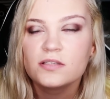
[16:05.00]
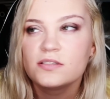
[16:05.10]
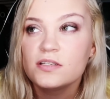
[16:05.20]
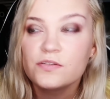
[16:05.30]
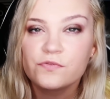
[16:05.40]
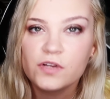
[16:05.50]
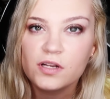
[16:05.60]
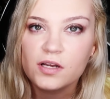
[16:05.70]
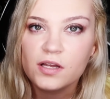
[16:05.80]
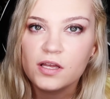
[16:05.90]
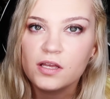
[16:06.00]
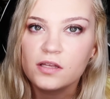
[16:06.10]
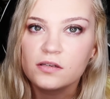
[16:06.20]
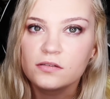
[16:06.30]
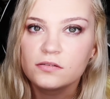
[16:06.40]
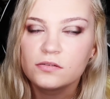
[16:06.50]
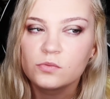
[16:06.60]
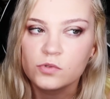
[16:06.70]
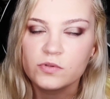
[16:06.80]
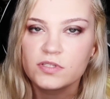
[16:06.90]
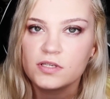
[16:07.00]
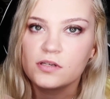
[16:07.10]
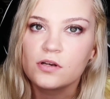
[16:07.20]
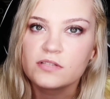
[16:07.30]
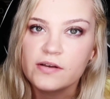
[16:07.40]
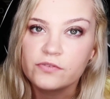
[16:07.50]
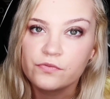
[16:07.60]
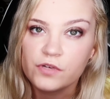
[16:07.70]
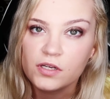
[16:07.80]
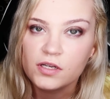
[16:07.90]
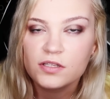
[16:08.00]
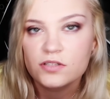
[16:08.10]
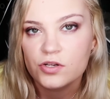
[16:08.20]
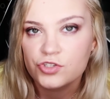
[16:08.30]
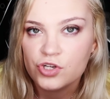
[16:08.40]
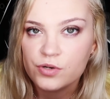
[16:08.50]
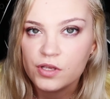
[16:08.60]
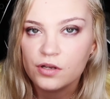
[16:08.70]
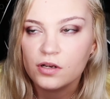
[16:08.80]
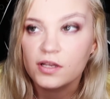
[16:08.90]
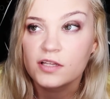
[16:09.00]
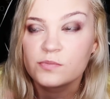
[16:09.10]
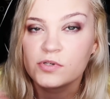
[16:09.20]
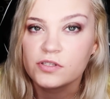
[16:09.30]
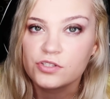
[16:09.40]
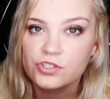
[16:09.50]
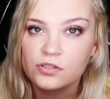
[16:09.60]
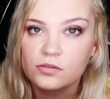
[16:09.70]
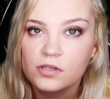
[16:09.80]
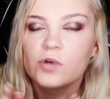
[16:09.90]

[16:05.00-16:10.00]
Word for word: sees Frieda, and ruins it and goes after Frieda and starts choking her and gets put in the shoe.